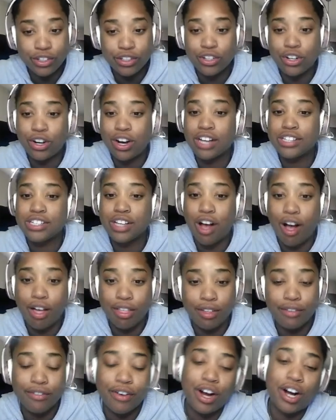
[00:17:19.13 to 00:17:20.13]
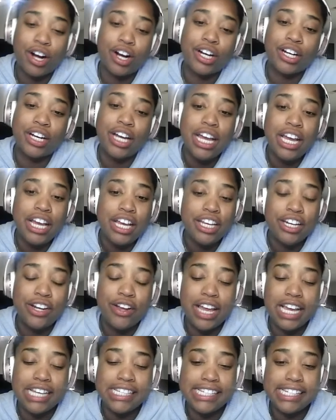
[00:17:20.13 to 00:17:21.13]
across all of our
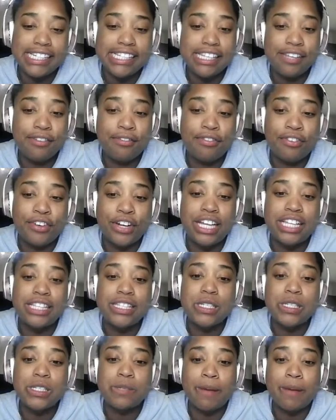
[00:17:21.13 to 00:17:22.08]
ACC friends.